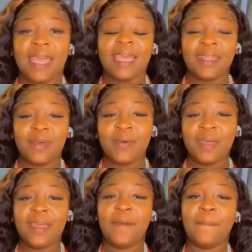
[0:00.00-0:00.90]
Hello,
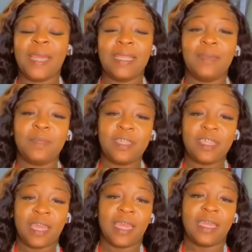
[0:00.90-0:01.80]
my name is
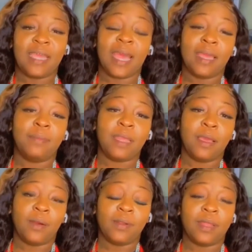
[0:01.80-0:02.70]
Jade. I am the
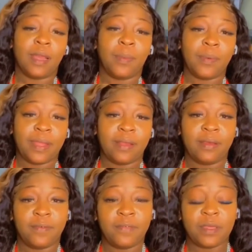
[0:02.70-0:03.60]
owner and operator
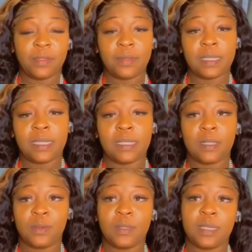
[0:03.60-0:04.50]
of Flick of the Wrist
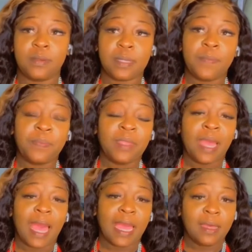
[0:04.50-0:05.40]
Exclusives.
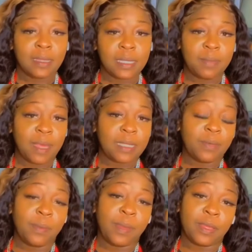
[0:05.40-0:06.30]
I customize and
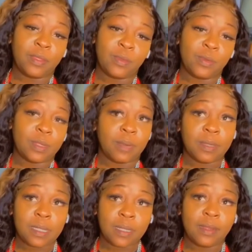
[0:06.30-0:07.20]
repair shoes. I'm
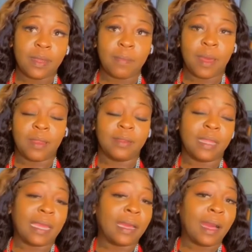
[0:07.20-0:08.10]
considered a modern
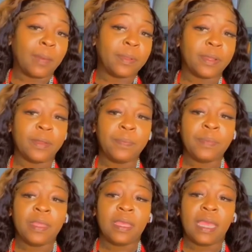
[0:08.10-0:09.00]
day cobbler
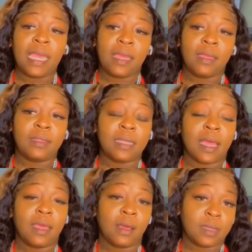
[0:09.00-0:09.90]
and
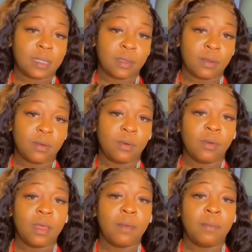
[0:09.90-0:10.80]
I also
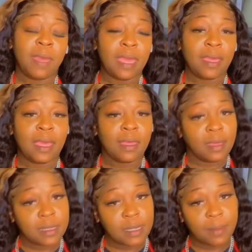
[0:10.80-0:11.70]
make and
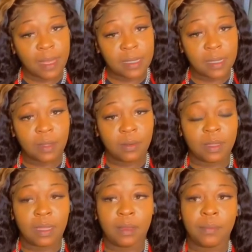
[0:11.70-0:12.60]
customize
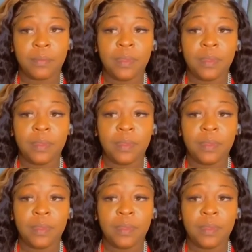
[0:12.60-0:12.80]
clothing.